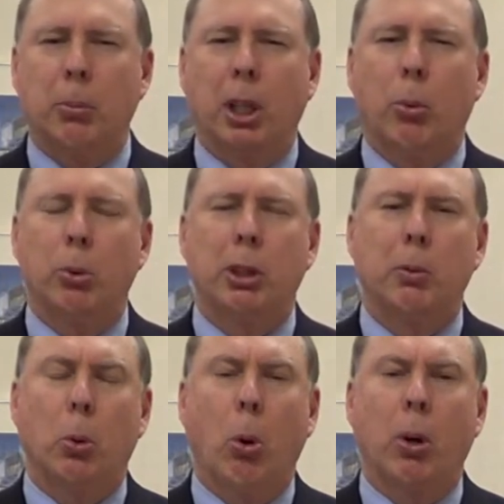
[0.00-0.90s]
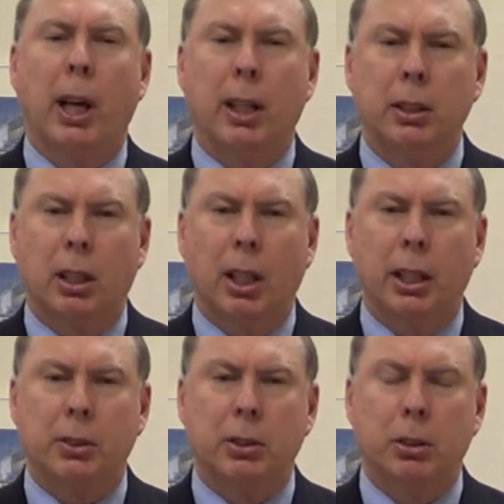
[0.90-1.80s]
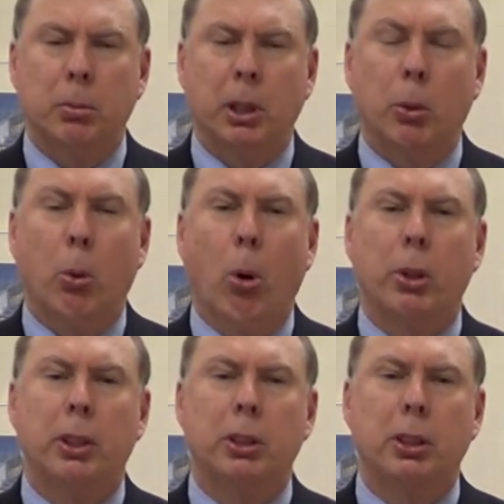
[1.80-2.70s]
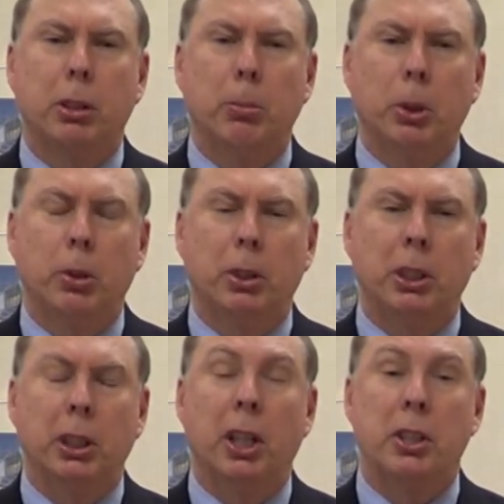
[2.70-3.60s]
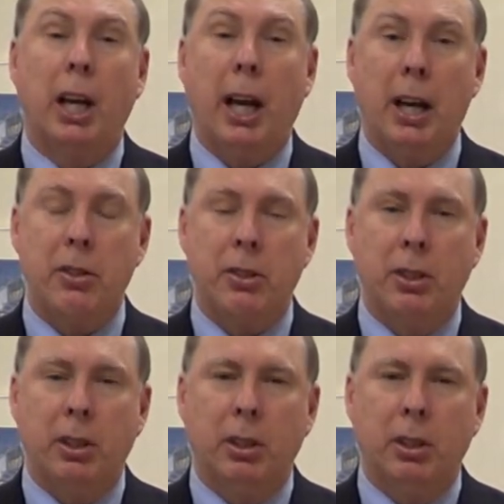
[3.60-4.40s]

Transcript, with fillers: But I want them to walk out of the classroom and walk into the community attached